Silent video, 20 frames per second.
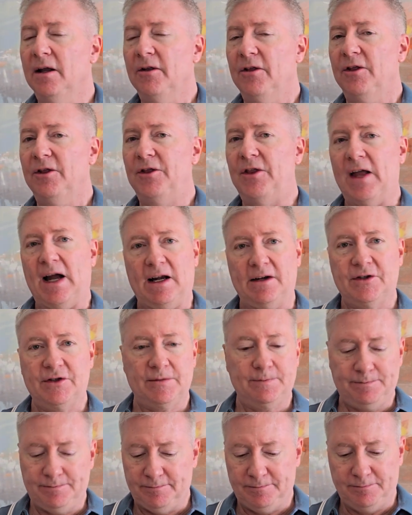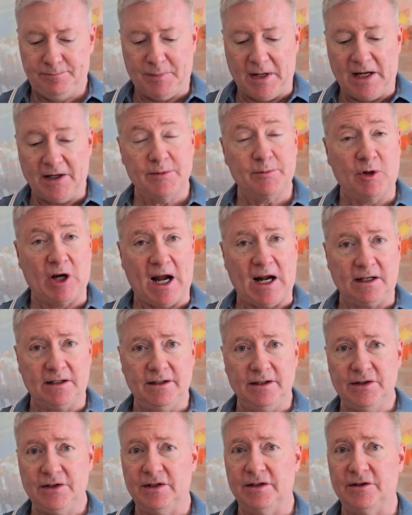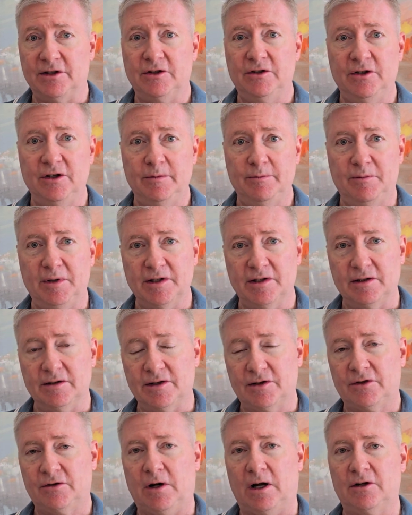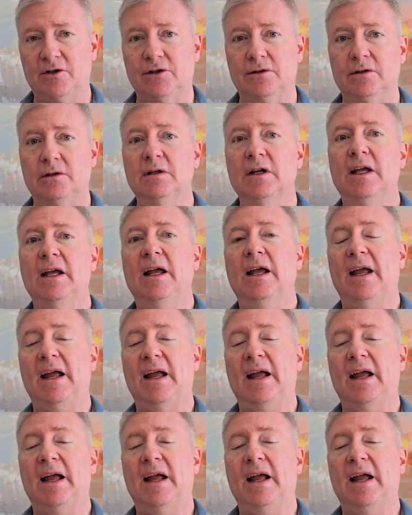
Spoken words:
That's best practice. It's good business structure.